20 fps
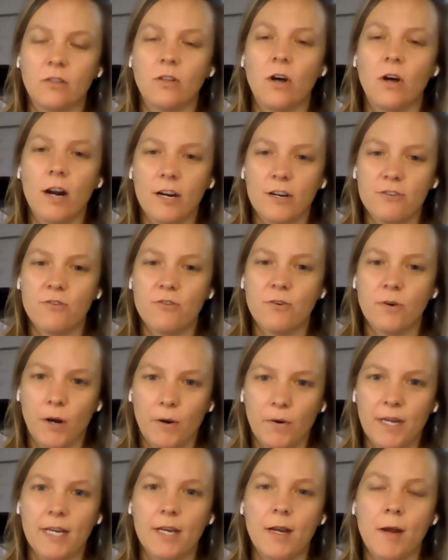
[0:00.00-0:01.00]
large
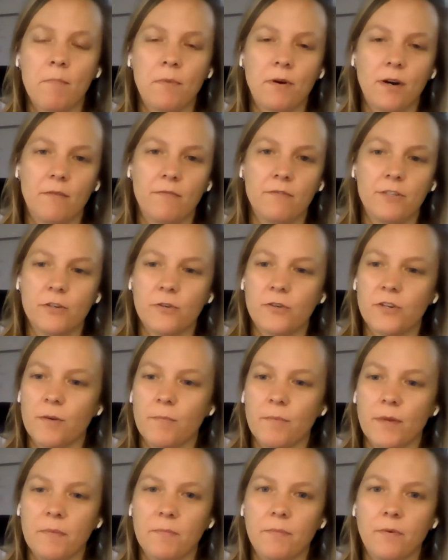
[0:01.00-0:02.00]
growing number of junior
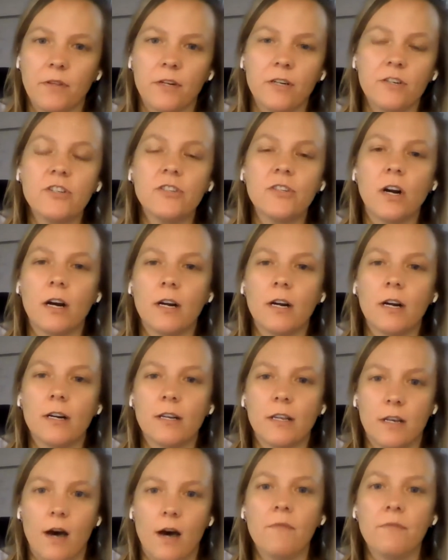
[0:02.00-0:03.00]
people, there just aren't
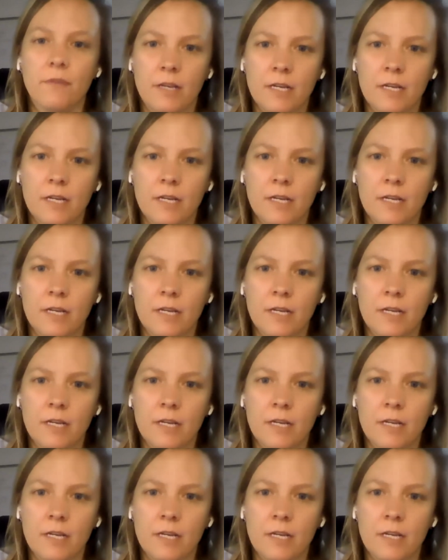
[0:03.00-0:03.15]
enough.